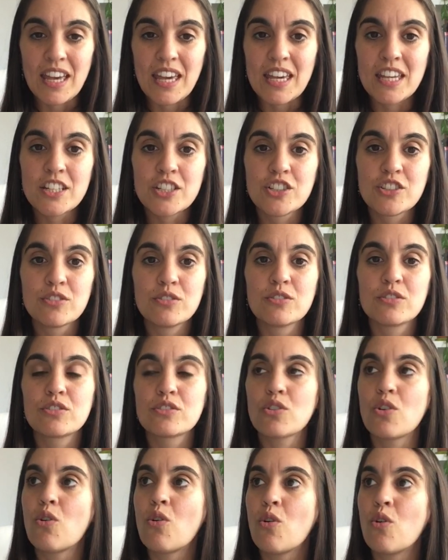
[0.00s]

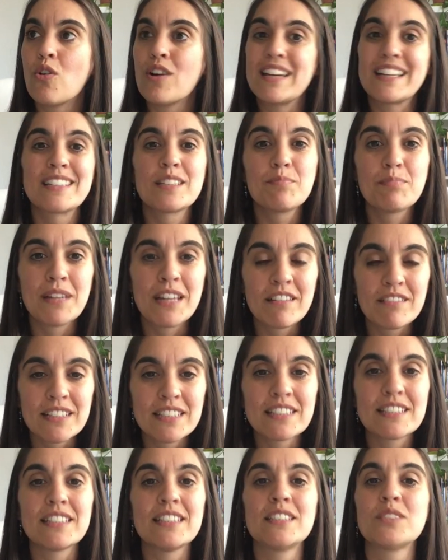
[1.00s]
issues or
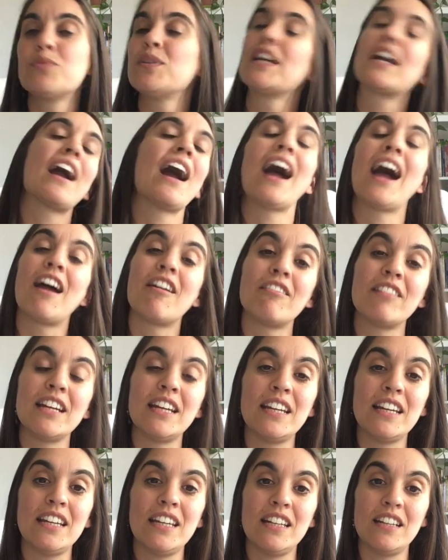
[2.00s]
experiences we
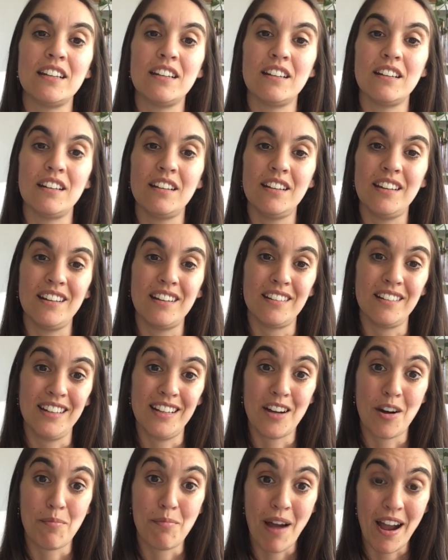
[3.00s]
carry
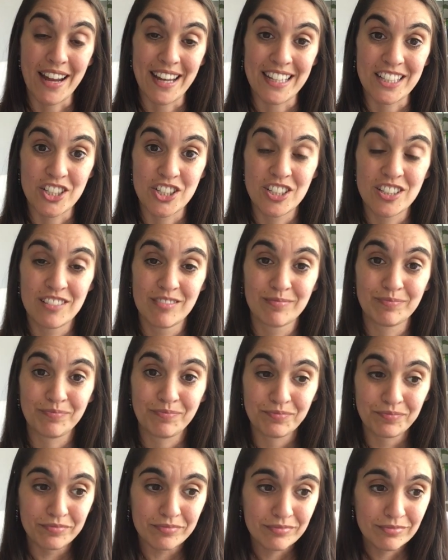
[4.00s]
in our baggage
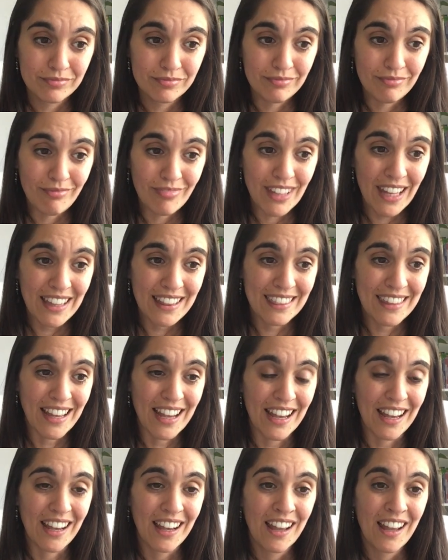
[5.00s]

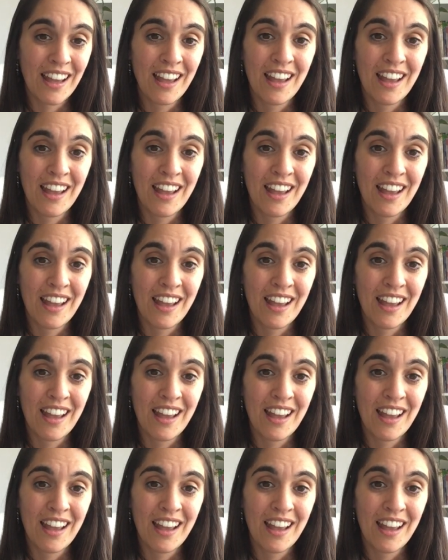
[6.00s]
that